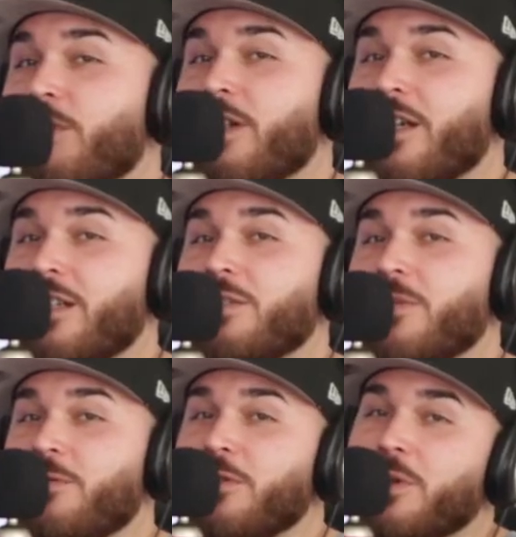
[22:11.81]
We're gonna have some
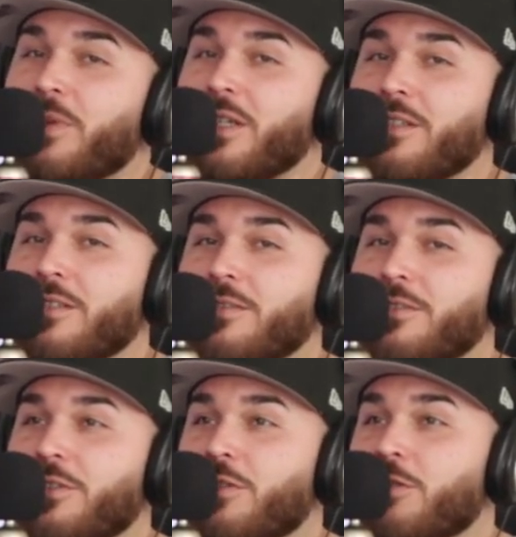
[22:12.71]
different opinions,
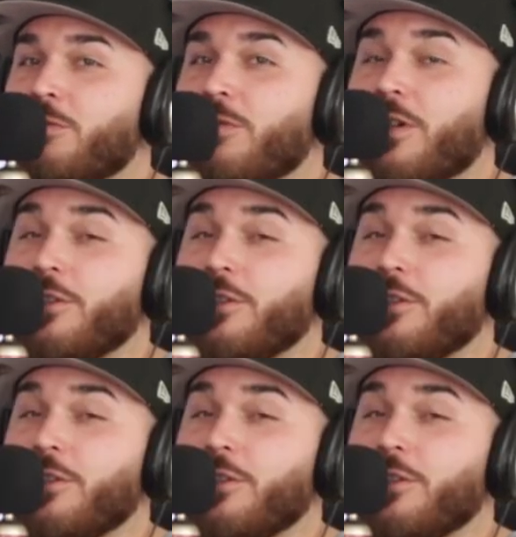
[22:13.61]
you know.